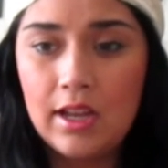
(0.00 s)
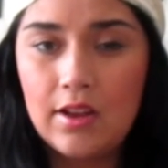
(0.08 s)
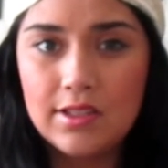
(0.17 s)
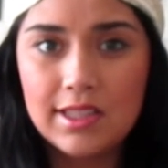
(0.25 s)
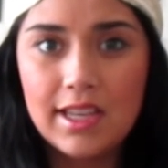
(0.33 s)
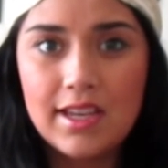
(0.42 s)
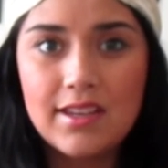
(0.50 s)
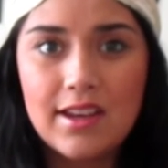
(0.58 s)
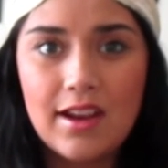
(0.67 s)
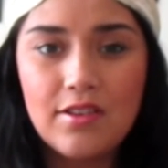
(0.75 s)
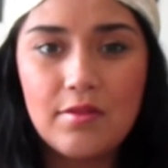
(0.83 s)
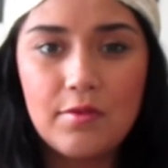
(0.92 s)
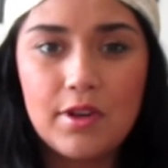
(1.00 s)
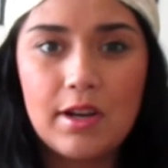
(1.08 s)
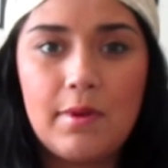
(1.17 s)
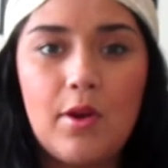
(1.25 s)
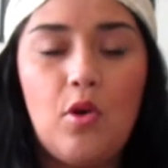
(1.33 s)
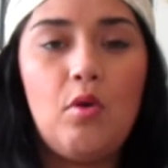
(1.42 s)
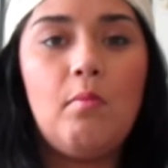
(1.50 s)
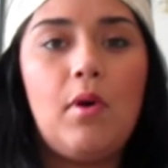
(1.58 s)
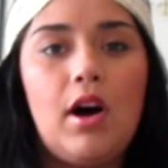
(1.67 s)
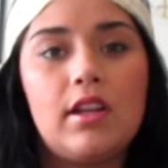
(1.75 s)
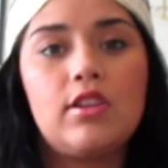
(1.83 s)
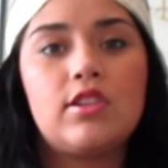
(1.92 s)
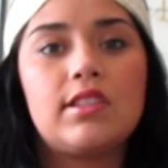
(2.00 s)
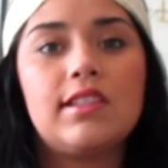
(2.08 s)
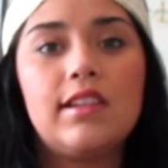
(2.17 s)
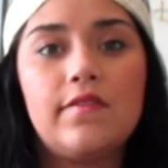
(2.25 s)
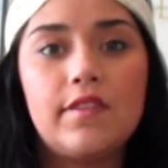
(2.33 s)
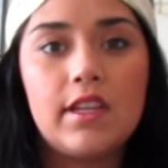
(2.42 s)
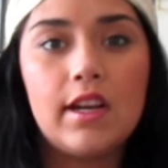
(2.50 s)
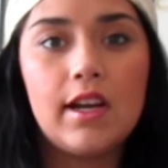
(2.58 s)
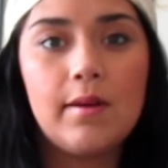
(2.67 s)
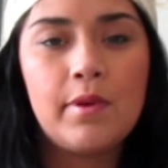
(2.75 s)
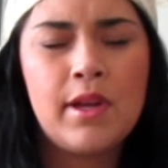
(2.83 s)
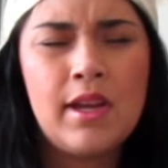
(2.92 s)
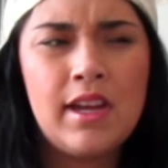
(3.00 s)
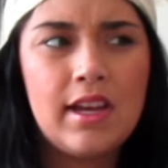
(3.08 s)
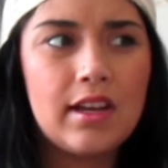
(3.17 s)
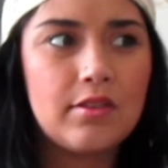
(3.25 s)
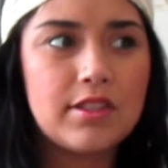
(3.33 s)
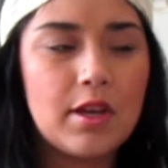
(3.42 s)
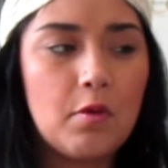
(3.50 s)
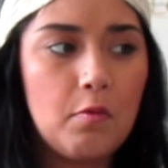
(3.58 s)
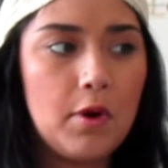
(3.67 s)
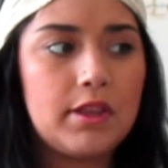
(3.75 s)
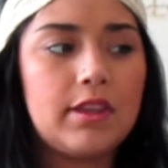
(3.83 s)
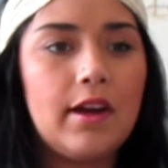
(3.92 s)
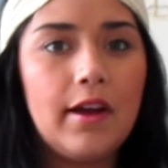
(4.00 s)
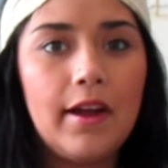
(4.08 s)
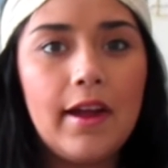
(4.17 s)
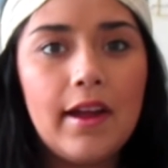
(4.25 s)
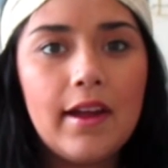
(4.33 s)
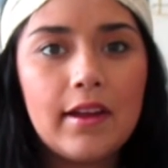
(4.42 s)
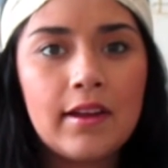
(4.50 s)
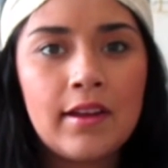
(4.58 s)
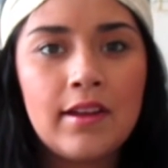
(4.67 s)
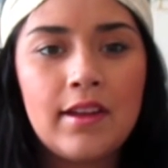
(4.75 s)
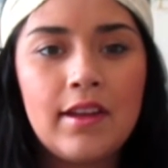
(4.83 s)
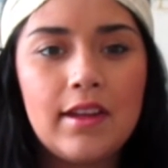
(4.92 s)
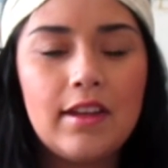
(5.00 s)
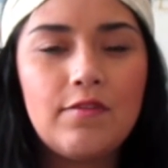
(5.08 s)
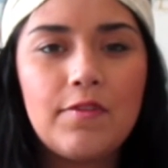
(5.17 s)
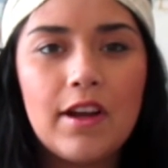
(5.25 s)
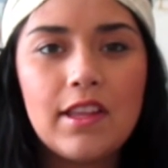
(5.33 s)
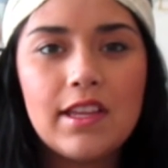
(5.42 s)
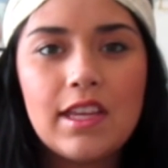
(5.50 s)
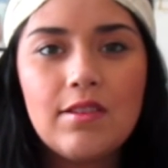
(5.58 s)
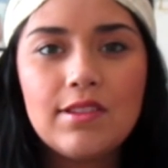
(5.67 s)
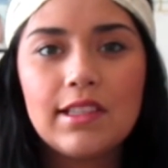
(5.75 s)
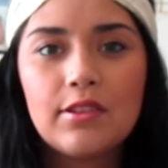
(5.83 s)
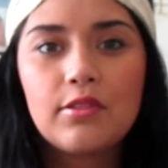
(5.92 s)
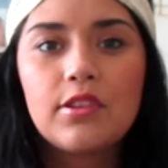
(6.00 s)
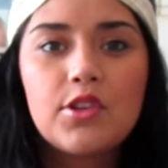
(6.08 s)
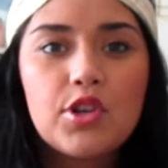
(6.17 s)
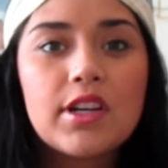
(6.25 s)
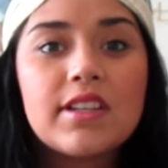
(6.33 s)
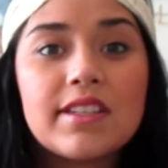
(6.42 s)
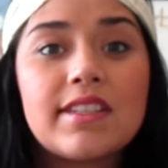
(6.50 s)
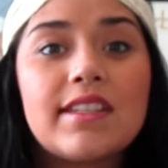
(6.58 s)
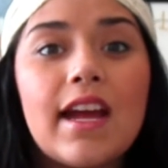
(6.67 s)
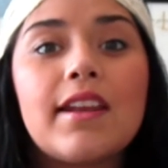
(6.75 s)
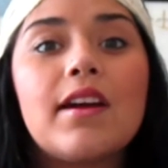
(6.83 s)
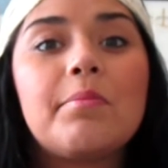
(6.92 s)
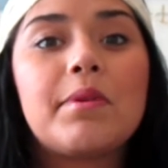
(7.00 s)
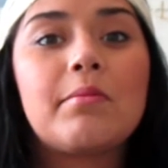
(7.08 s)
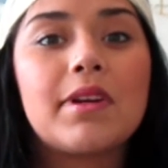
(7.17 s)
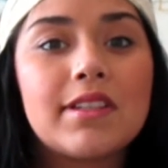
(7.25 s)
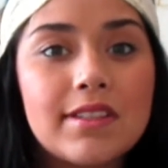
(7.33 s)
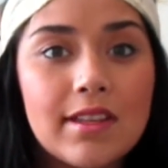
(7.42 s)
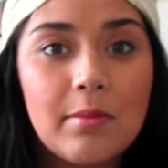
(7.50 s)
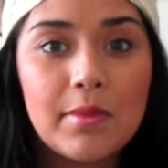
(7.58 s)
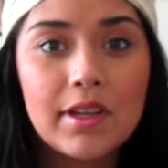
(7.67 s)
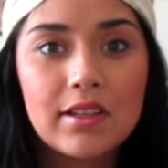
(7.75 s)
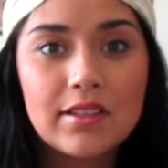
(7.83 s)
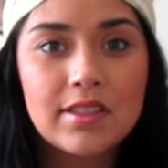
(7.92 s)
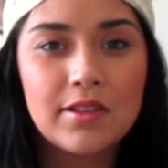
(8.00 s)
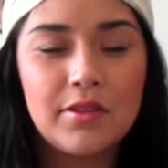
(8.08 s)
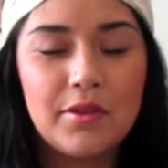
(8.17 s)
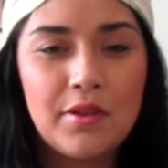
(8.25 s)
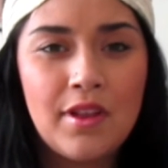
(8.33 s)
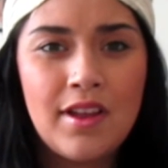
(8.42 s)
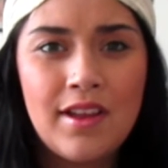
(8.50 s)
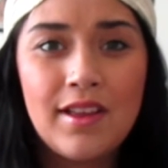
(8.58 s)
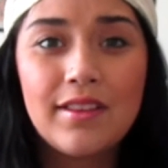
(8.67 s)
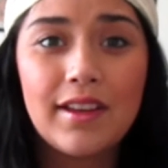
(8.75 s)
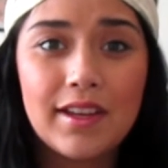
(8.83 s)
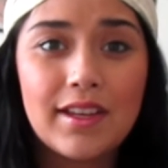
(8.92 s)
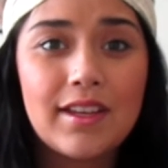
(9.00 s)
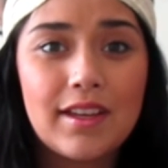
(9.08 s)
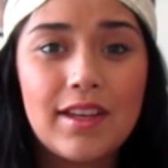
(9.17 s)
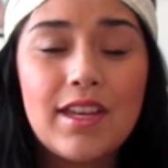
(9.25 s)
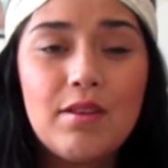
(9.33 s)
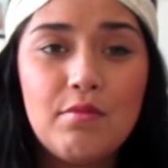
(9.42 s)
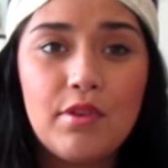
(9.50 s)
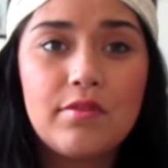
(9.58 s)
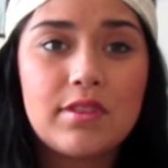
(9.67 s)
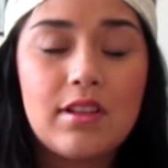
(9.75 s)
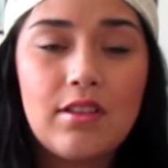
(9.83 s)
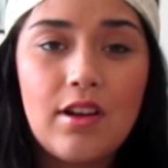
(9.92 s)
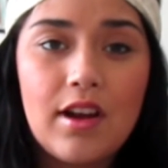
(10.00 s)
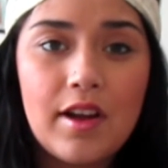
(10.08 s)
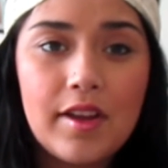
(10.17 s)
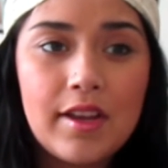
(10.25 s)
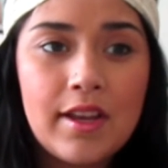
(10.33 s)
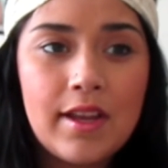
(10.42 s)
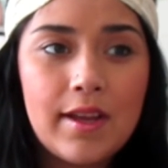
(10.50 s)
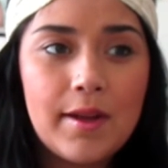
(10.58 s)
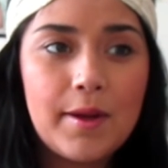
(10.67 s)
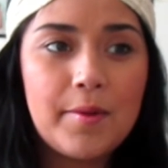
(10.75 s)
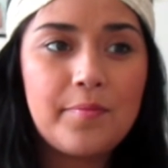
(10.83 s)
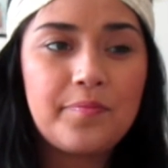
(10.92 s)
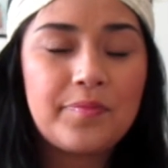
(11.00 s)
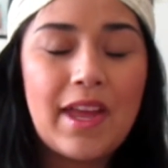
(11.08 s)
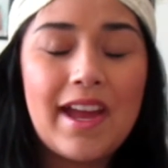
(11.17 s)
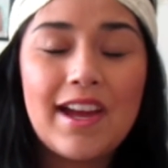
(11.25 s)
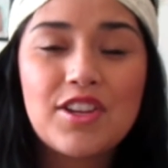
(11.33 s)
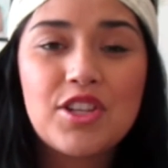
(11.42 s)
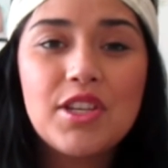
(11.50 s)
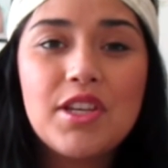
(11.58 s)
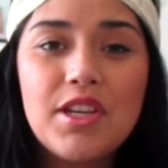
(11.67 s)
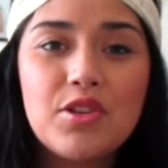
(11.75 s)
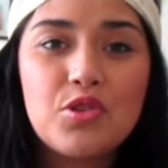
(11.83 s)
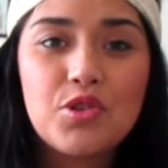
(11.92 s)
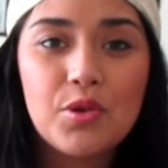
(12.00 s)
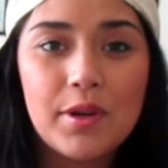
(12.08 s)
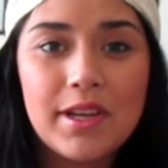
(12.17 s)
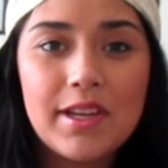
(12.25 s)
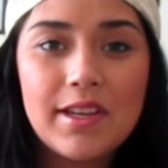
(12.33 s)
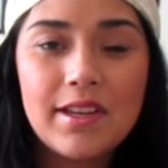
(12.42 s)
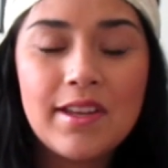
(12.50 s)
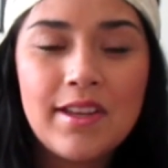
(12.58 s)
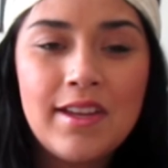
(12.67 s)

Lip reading: was laying down and one night my whole body just lifted up and I was like, what the heck? It felt like he was literally trying to stand up in my stomach. So, like, he moves a lot. I actually enjoy it